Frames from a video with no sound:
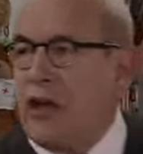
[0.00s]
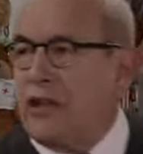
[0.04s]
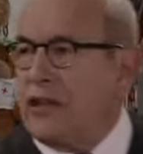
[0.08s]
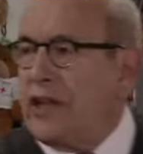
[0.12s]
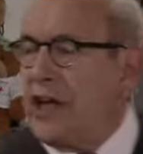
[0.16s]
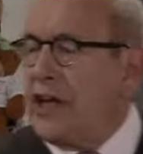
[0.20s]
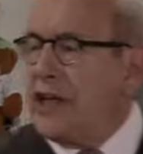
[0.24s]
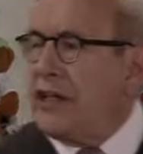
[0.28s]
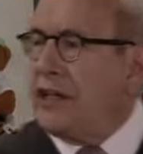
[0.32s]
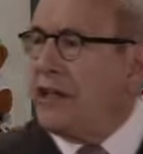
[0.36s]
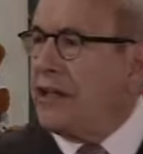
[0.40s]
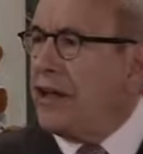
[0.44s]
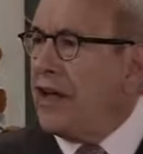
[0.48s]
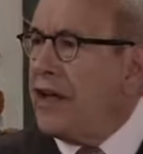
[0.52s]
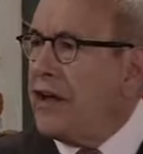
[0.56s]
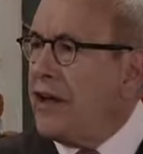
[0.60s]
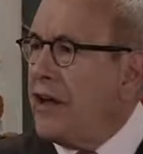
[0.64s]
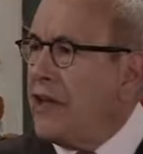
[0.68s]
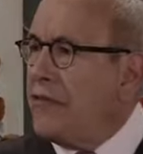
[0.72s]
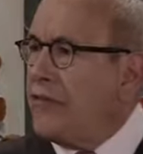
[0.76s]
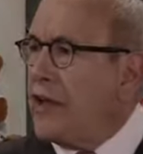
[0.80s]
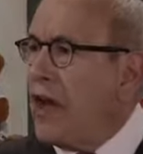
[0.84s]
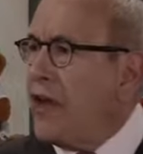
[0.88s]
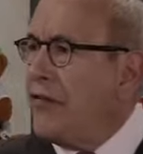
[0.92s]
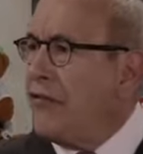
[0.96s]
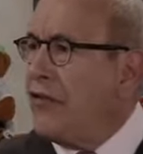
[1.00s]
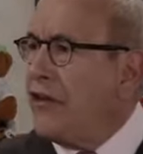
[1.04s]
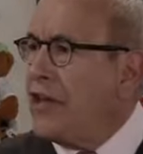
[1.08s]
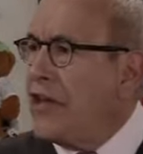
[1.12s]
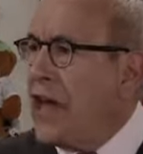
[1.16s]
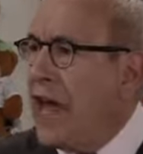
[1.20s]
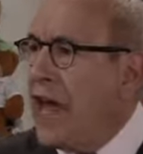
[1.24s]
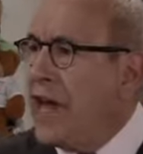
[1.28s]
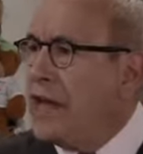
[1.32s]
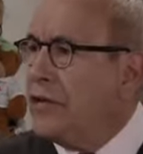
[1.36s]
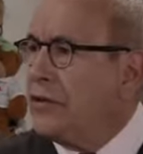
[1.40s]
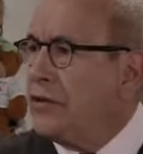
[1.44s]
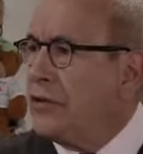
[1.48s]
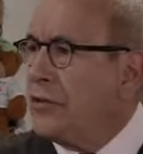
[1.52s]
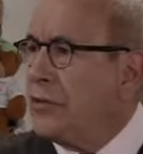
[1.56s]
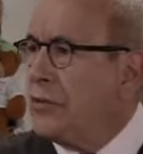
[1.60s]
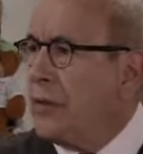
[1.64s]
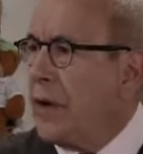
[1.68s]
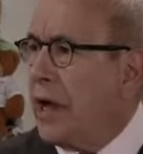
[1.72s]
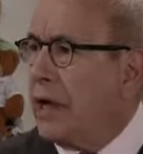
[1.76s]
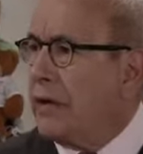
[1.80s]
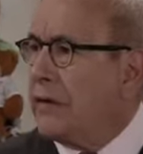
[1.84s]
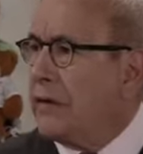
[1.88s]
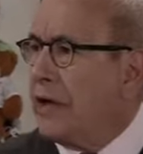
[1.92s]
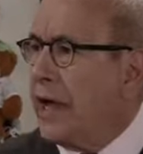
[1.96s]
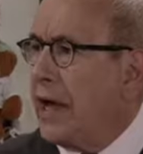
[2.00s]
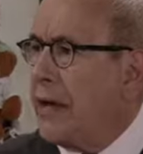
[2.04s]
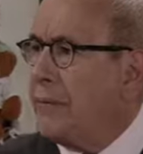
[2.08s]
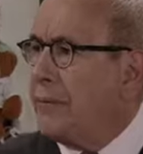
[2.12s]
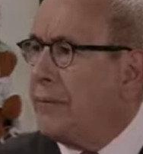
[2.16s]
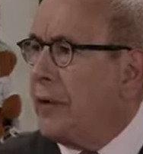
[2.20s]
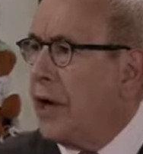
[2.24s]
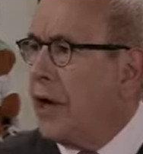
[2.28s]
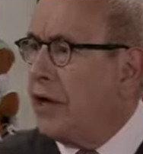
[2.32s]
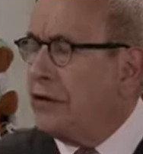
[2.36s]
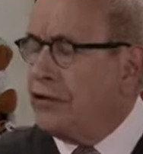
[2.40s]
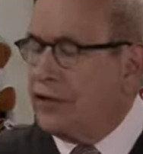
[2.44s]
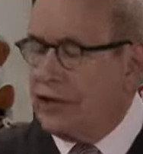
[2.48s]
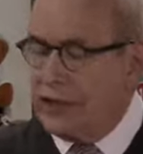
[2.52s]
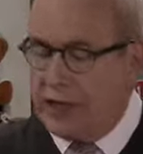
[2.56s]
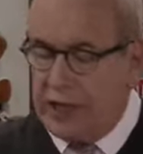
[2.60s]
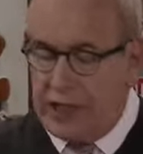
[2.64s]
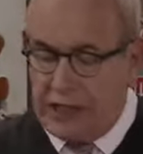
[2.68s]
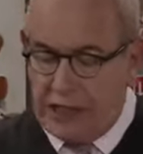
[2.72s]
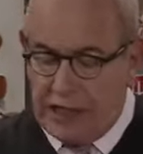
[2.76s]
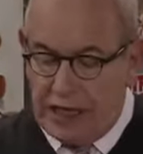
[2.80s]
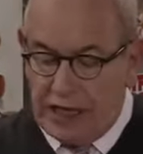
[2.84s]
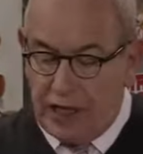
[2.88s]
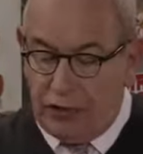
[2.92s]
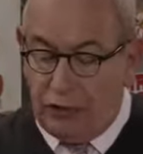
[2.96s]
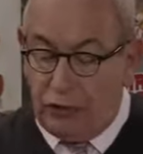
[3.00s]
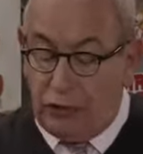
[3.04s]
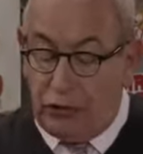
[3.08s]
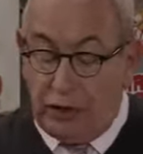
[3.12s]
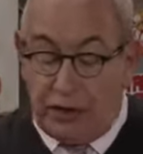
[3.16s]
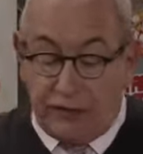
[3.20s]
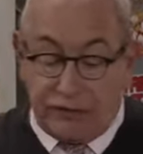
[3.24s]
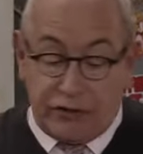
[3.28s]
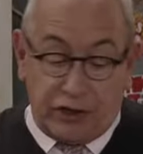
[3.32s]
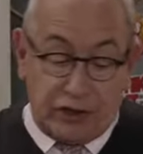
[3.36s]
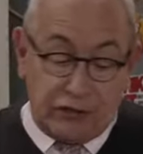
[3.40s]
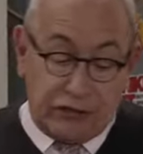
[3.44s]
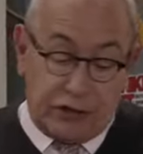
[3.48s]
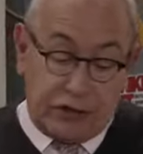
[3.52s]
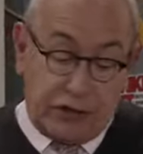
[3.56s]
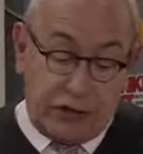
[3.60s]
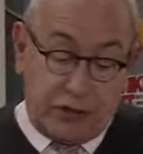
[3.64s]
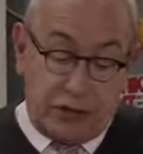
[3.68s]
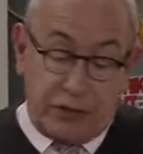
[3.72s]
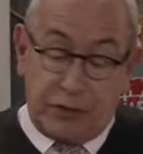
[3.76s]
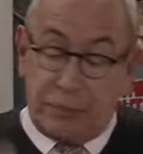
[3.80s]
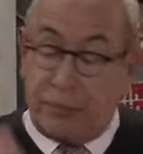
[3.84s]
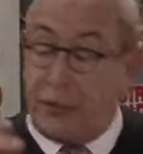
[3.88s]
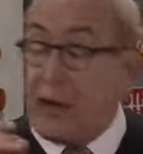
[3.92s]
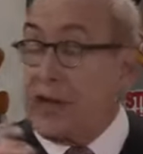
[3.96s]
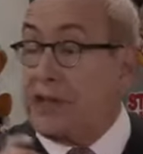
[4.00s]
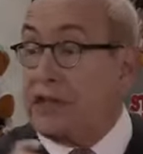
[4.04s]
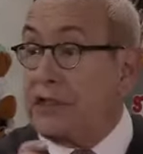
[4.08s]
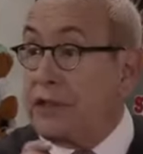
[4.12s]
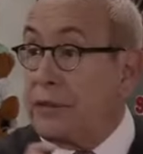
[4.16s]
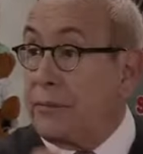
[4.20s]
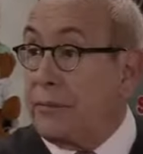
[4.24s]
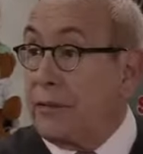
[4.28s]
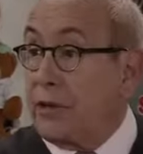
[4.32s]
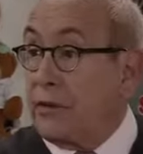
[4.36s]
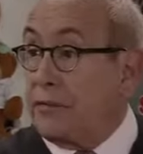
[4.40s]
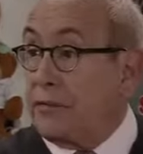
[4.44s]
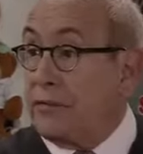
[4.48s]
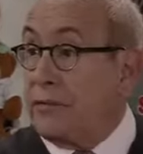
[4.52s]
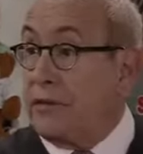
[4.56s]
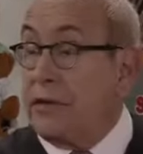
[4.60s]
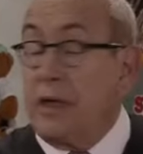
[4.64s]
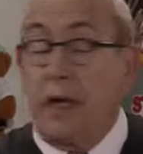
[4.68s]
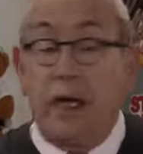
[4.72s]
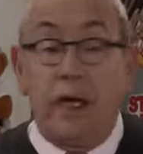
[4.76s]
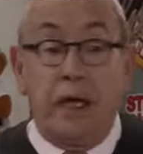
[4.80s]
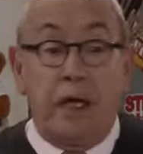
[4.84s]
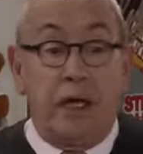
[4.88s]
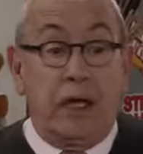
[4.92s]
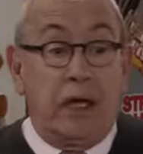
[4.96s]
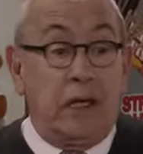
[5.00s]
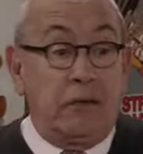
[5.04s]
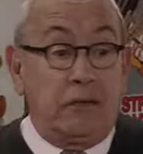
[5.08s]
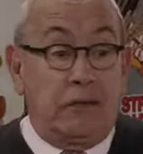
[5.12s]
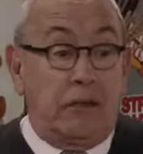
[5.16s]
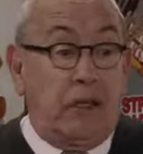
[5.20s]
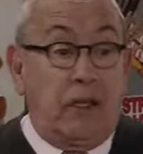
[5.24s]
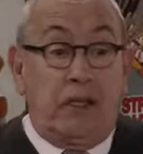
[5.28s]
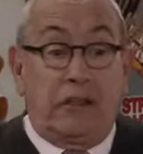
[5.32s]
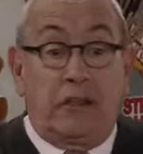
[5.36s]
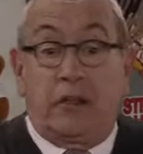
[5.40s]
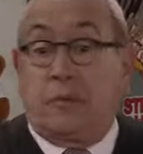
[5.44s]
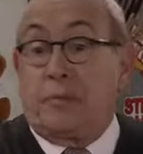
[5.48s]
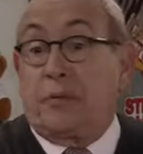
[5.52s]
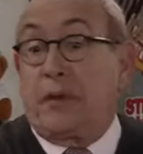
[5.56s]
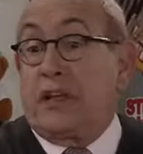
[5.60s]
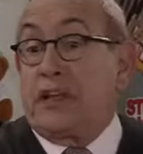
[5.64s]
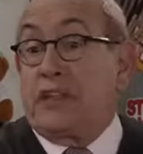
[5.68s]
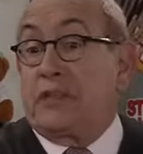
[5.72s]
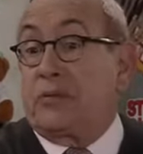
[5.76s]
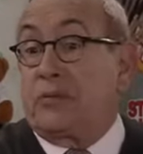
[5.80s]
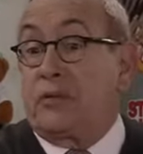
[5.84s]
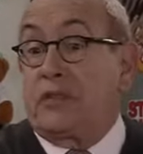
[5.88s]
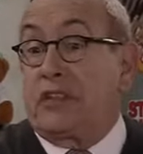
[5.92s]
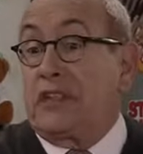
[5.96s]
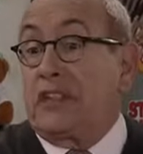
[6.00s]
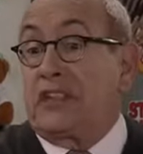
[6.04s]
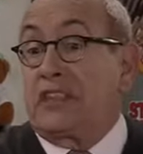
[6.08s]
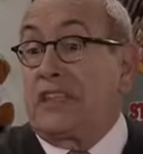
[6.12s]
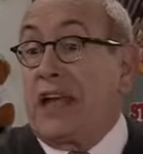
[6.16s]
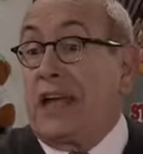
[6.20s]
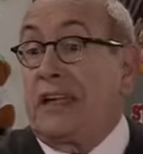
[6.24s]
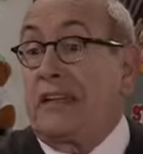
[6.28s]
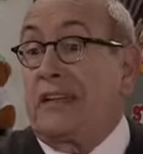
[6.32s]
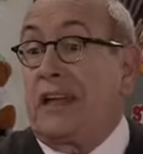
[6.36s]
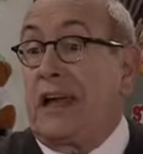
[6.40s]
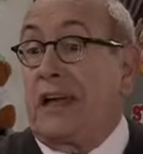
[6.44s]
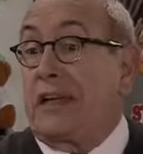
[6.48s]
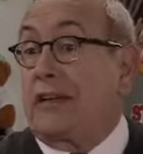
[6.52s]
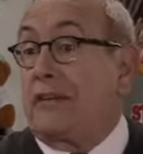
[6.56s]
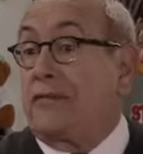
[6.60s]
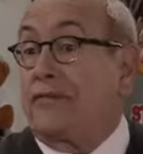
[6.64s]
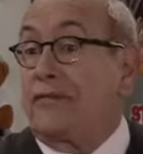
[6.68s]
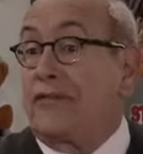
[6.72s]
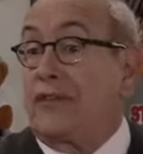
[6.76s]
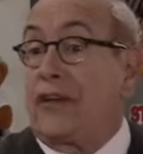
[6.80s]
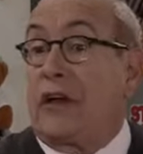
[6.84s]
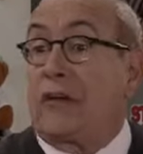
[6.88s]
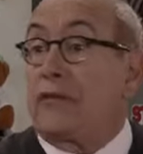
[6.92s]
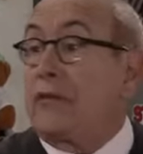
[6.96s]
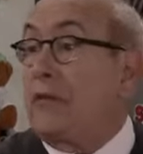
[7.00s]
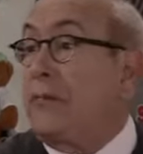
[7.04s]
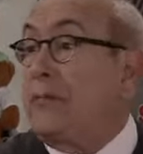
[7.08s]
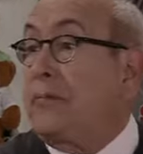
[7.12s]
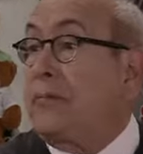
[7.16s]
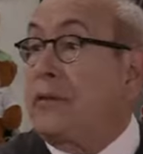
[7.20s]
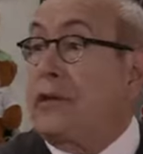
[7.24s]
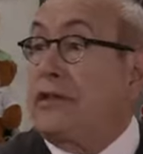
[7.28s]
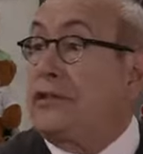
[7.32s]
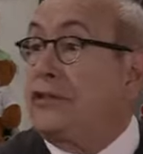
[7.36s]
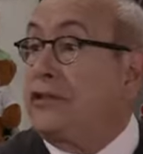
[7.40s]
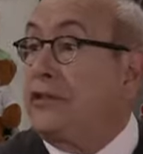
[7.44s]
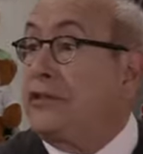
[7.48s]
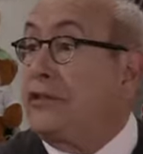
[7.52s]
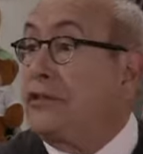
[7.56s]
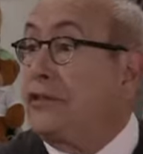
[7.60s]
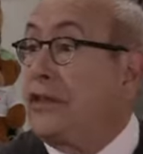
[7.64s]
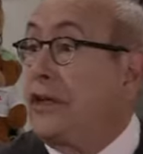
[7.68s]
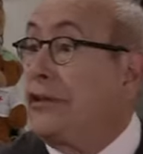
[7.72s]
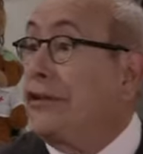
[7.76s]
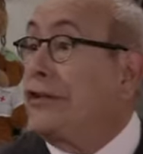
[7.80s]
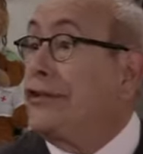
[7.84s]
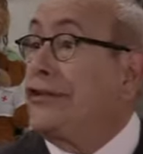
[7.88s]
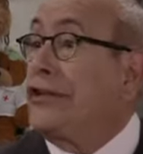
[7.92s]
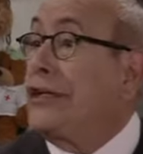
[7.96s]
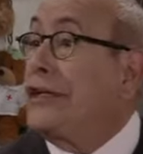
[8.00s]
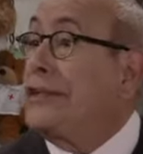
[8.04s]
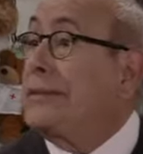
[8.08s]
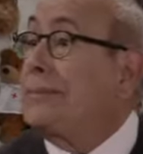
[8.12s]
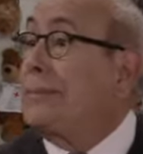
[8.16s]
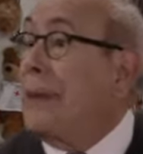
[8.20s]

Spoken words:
see if an ne'er-do-well came barging in here, all I've got to do is press the button and the police would descend like a flock of pigeons on a cheese